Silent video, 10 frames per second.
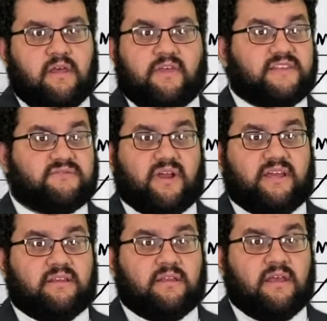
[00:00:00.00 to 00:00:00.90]
That's right.
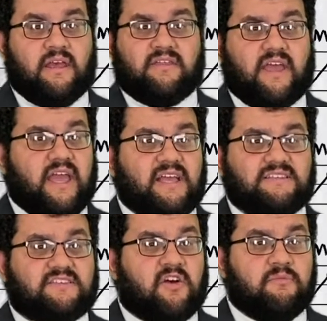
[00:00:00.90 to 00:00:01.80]
The
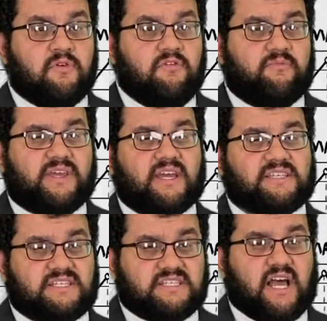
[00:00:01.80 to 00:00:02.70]
hands don't move because
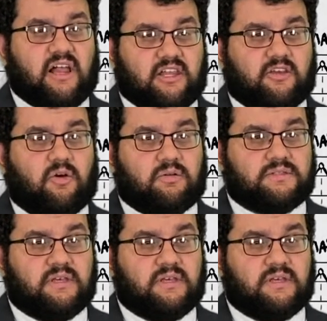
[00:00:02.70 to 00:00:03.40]
it's solid gold.